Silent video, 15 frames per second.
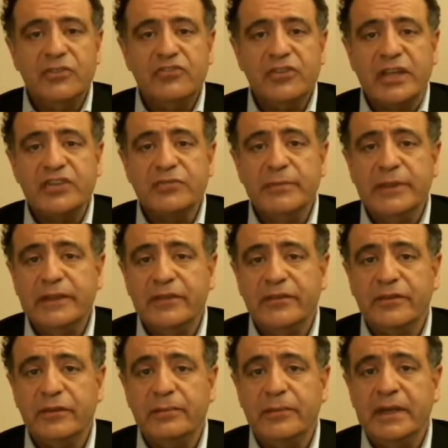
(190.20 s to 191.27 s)
judgment,
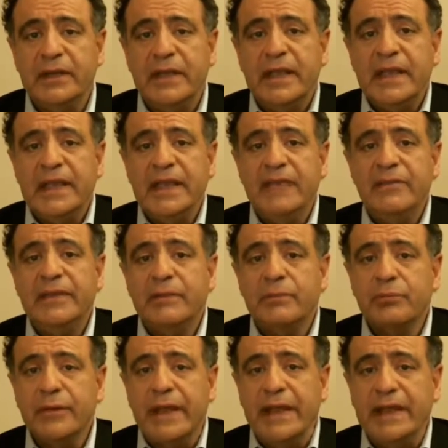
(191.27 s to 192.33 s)
discernment. Even the
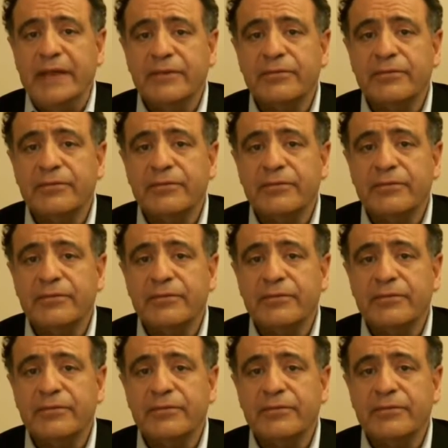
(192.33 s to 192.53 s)
brain,